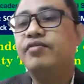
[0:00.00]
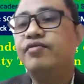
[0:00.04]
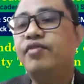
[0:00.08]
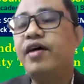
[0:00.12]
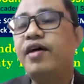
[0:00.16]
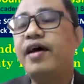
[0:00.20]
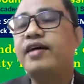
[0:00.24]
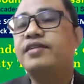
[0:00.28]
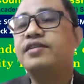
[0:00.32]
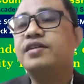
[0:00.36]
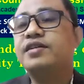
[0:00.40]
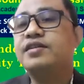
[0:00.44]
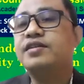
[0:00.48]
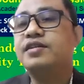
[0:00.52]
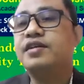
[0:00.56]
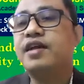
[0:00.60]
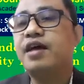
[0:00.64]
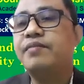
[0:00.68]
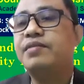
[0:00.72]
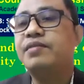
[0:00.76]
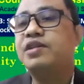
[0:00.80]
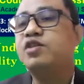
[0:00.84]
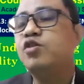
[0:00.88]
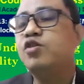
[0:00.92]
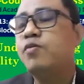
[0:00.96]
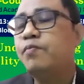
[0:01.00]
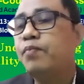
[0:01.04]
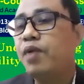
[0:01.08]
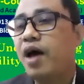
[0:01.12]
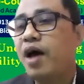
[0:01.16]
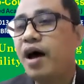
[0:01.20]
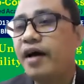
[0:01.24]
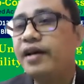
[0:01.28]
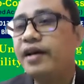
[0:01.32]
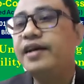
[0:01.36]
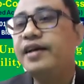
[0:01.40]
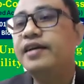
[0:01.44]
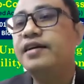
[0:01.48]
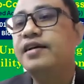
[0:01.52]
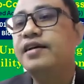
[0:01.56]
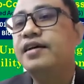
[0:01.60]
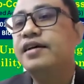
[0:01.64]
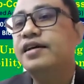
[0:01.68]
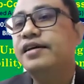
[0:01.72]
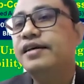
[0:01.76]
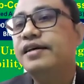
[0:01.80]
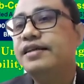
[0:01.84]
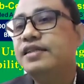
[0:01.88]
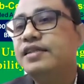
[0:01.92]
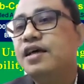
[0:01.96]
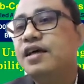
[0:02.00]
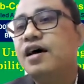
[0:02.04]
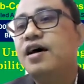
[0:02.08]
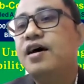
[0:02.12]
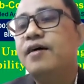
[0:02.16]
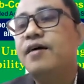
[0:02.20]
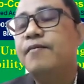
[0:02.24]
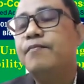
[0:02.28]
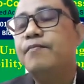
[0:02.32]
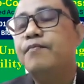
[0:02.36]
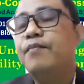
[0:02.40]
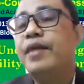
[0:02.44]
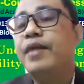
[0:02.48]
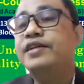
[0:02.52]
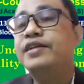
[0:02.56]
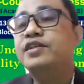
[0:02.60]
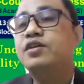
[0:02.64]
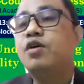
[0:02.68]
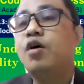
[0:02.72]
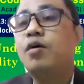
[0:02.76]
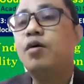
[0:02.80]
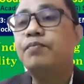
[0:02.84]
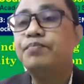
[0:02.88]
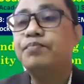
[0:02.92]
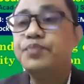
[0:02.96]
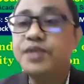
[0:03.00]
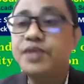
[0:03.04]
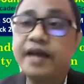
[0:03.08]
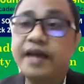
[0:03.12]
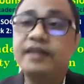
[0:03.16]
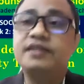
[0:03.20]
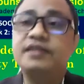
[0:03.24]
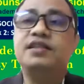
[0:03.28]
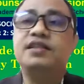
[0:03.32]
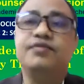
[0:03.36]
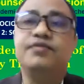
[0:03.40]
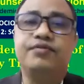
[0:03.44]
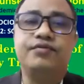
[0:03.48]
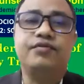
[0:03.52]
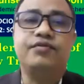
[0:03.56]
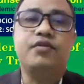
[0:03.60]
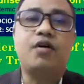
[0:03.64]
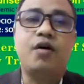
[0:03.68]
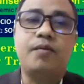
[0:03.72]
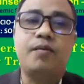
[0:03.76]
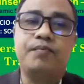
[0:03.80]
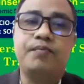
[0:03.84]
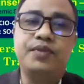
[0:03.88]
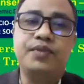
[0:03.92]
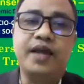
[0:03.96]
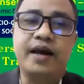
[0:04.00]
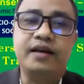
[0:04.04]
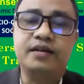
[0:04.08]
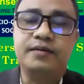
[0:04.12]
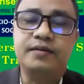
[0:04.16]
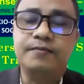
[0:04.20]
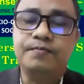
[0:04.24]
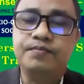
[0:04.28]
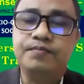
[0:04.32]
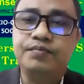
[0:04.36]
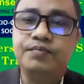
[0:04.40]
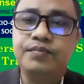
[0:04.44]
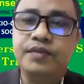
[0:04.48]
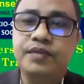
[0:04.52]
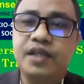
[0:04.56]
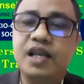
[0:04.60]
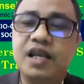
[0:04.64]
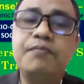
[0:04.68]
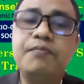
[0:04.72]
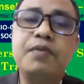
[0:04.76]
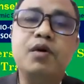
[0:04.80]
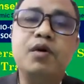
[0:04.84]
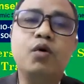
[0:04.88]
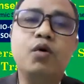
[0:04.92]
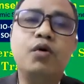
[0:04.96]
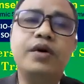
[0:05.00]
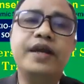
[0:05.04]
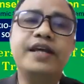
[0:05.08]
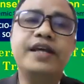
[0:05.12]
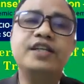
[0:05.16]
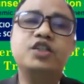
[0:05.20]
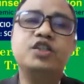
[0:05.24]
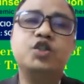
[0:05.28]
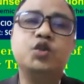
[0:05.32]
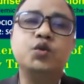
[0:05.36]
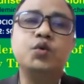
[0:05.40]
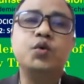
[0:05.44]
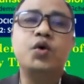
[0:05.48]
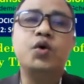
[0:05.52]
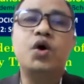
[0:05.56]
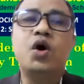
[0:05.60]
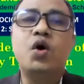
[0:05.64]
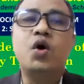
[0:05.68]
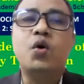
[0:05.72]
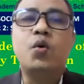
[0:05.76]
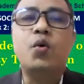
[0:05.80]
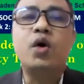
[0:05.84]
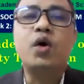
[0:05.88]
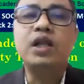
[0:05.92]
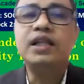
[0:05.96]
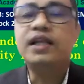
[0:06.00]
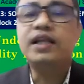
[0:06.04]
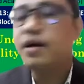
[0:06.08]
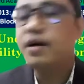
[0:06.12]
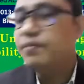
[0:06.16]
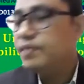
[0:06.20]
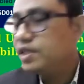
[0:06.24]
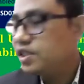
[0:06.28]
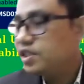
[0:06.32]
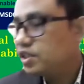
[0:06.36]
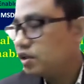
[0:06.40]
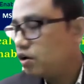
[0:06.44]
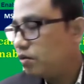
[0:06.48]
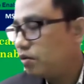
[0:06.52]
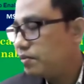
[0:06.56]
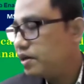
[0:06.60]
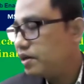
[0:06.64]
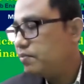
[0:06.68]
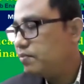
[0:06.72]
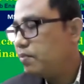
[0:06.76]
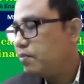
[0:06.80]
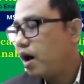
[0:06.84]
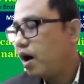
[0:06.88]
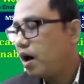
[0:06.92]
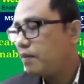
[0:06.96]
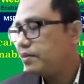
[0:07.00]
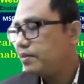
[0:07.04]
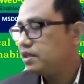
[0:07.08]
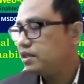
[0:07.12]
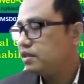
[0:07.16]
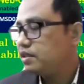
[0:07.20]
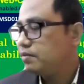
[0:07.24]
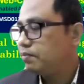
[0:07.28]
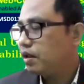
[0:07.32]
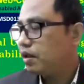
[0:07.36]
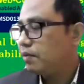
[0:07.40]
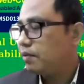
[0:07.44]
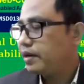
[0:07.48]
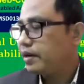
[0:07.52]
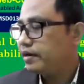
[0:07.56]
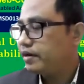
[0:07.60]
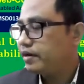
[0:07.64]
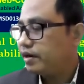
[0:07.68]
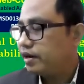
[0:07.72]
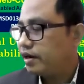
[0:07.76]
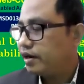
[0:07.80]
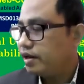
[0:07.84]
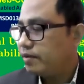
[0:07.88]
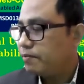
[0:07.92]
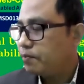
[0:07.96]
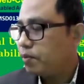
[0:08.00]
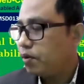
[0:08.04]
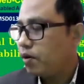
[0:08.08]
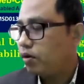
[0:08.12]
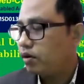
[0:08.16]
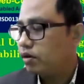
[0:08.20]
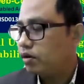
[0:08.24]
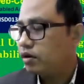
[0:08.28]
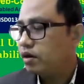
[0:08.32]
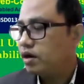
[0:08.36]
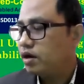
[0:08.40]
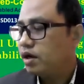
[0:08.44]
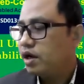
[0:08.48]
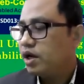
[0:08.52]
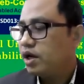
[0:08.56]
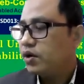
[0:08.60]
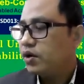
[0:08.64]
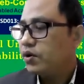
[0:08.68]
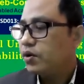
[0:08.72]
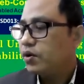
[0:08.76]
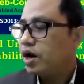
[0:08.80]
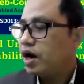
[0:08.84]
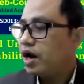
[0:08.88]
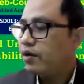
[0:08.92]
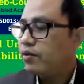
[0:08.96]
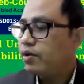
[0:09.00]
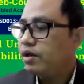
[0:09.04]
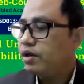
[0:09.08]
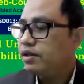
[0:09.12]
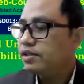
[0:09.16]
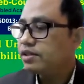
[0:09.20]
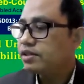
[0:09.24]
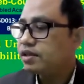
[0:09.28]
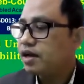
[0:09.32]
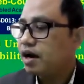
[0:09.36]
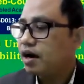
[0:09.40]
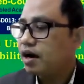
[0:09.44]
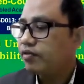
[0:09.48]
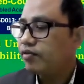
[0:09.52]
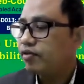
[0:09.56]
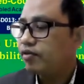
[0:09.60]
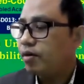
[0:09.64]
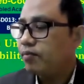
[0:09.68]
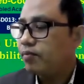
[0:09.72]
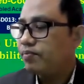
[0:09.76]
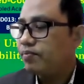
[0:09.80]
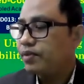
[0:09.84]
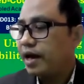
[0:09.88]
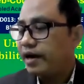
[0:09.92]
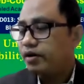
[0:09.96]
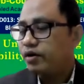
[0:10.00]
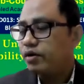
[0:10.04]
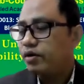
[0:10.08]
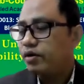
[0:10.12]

fact, sustainability of planet is the major objective of that. If you look into World Commission on Environment Development report, I will start from that